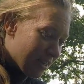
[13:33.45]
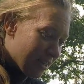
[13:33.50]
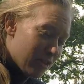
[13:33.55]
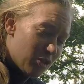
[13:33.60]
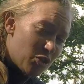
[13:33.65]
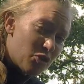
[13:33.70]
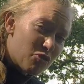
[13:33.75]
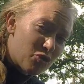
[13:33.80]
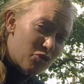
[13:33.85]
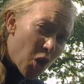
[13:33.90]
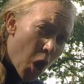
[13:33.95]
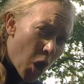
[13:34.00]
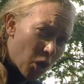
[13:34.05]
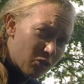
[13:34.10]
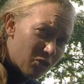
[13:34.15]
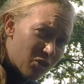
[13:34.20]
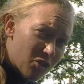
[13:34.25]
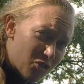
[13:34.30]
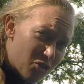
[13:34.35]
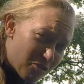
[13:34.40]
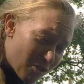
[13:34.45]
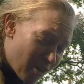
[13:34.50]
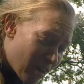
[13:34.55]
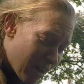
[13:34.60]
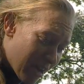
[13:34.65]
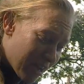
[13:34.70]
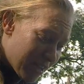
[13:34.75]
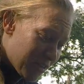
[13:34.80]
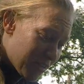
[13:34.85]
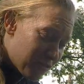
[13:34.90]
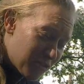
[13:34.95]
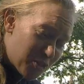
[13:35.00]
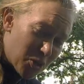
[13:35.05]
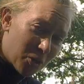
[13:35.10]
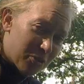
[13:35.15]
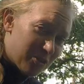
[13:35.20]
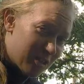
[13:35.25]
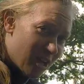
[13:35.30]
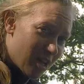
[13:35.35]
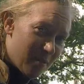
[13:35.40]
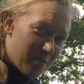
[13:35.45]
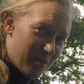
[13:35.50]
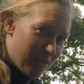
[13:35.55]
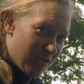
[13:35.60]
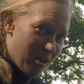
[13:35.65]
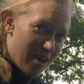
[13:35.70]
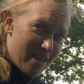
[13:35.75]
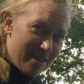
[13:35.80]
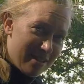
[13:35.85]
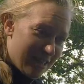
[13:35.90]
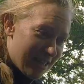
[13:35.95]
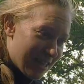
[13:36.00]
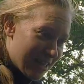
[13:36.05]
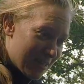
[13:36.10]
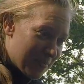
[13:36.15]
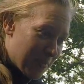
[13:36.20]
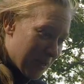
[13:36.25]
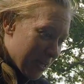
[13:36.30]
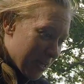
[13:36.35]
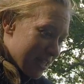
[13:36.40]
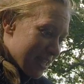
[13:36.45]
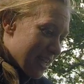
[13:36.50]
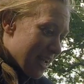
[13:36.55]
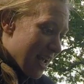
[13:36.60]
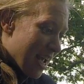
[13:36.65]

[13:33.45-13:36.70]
You've got to try, you've got to come and ride this, because